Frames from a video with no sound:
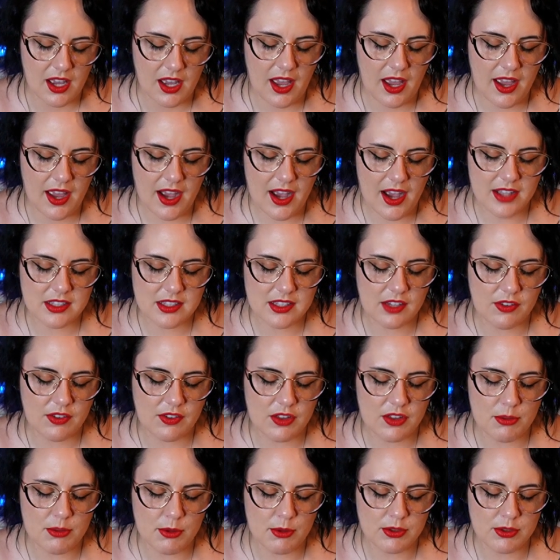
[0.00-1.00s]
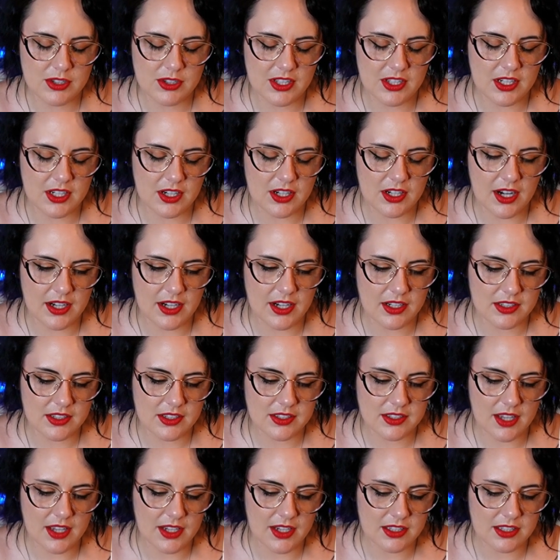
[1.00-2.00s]
I ask for the most clear and
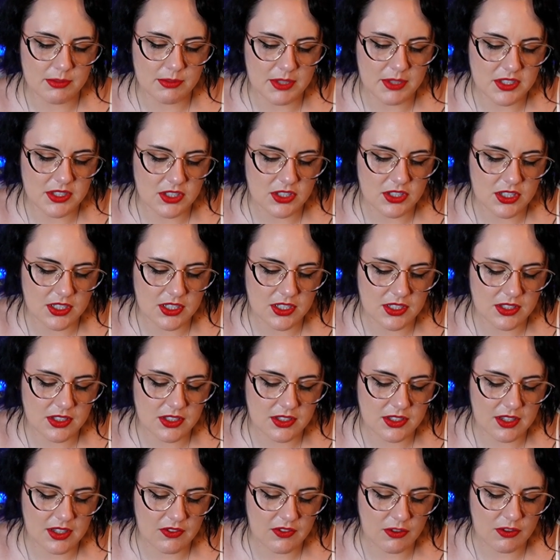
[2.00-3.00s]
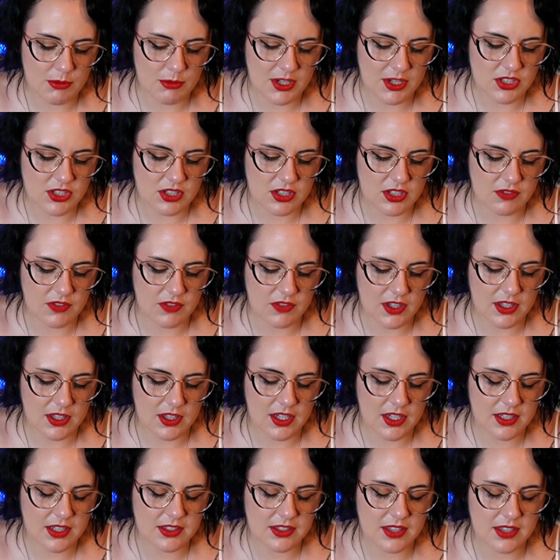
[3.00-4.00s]
concise messages, information,
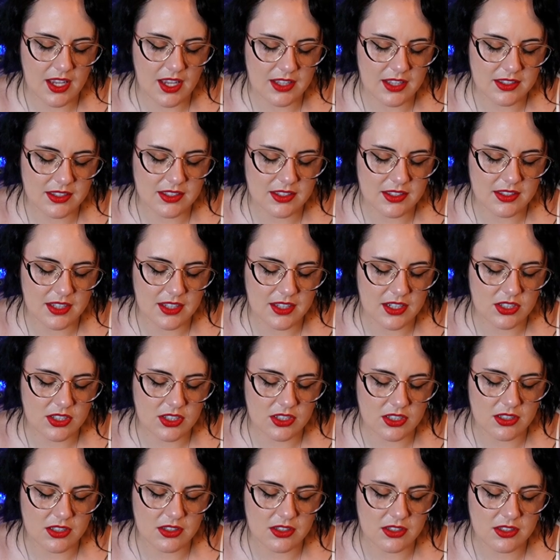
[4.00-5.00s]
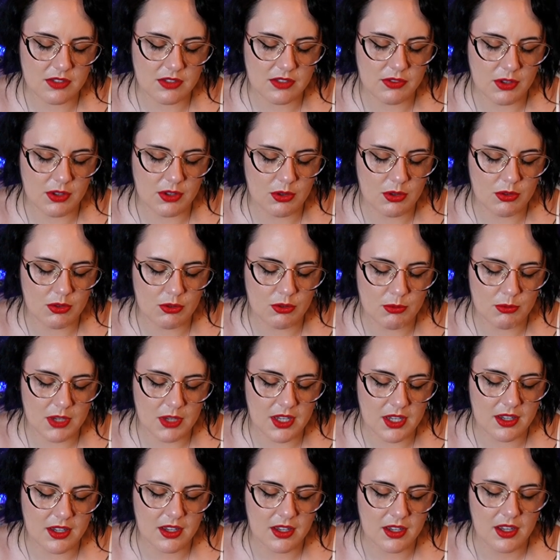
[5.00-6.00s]
feelings, and sensations to flow through
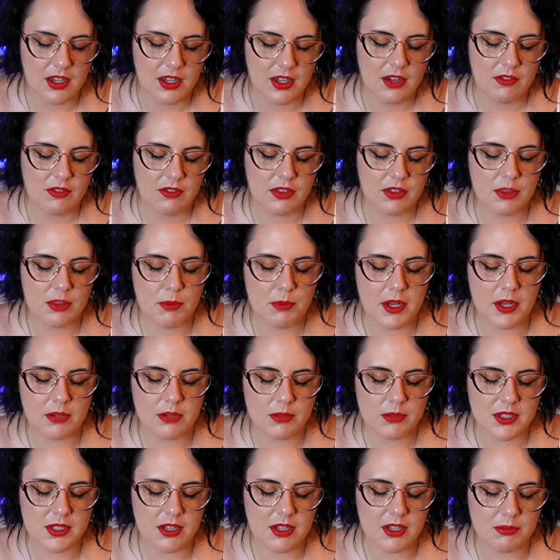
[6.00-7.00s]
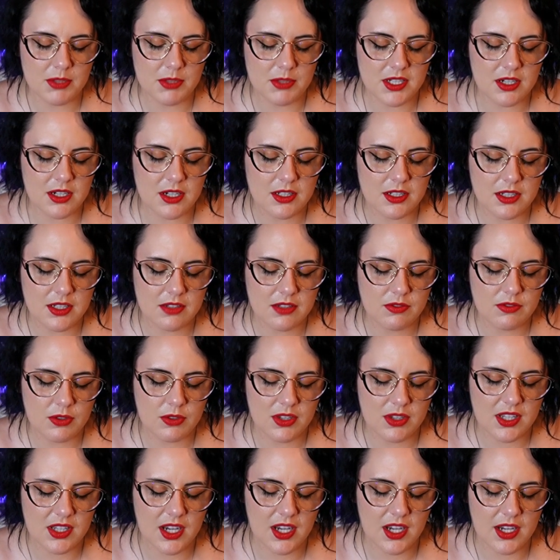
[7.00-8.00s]
me for the betterment of my darling and
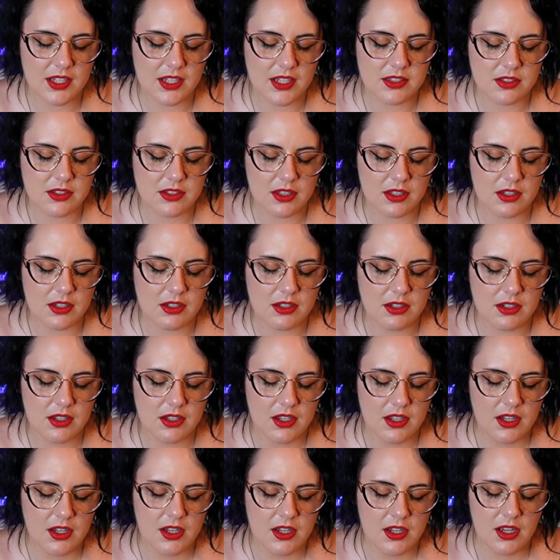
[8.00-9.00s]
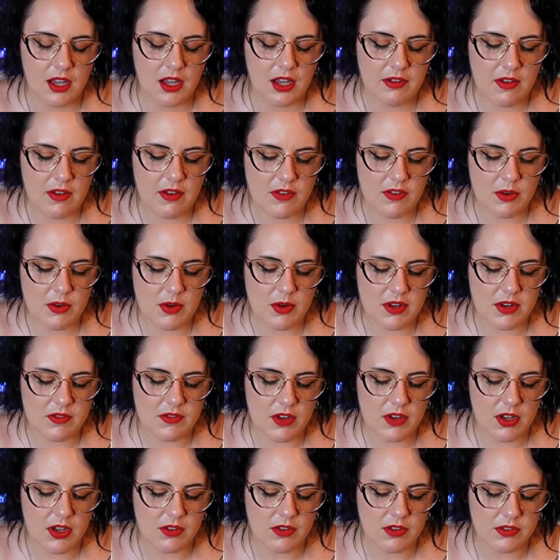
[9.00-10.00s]
for the highest good of everyone
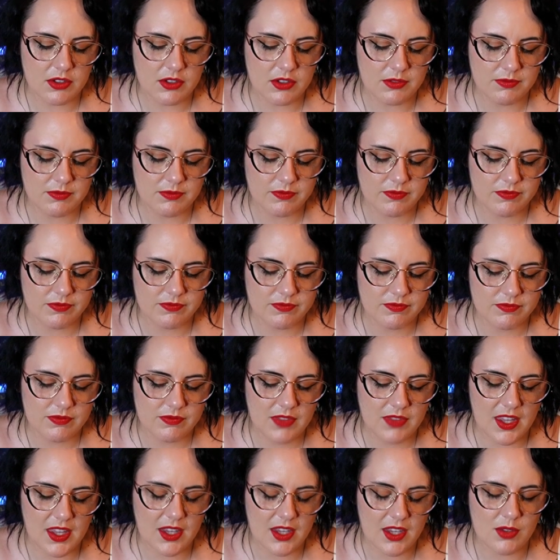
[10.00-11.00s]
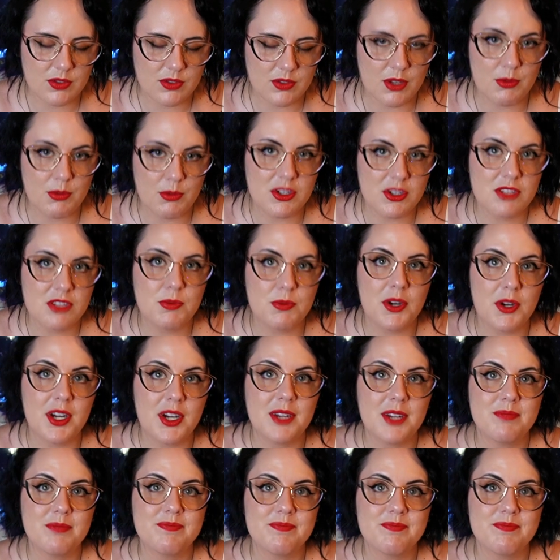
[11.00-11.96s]
involved. Thank you so much, Spirit.